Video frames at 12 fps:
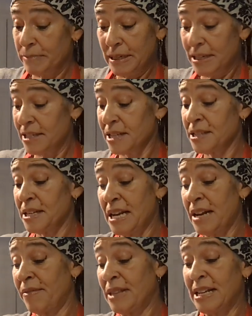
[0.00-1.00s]
but it doesn't
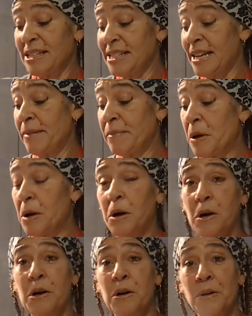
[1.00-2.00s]
have that same
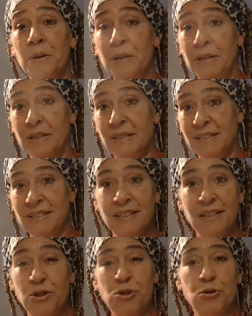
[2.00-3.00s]
hard,
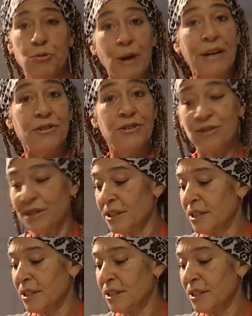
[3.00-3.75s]
like, crunch.